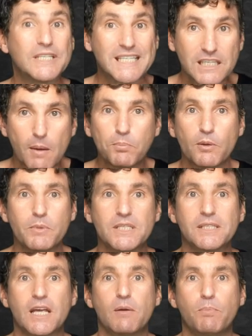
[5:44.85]

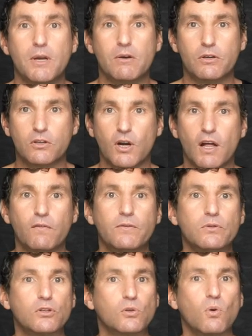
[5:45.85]
supplements that appear in your health
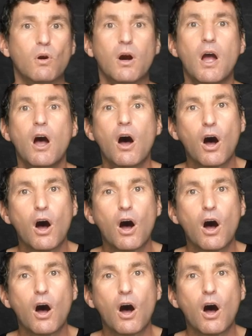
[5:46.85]
food store